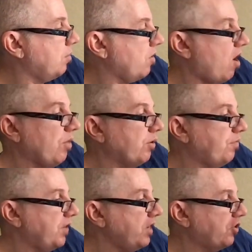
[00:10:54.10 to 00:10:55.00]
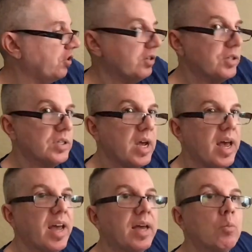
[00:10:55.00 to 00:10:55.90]
all their features,
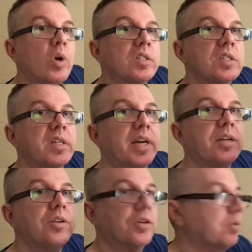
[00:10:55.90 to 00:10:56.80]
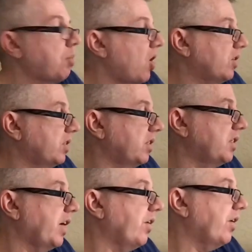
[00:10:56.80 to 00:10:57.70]
and what a standard Boston
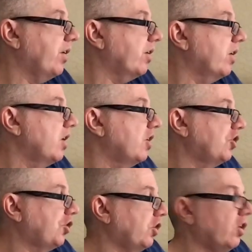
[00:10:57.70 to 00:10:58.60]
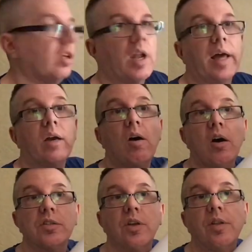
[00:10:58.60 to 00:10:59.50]
Terrier should look like.
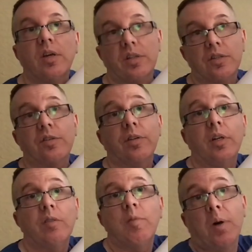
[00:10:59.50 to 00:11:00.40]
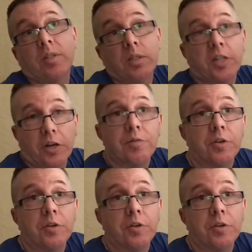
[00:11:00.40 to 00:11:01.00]
Also the history of a Boston Terrier if you're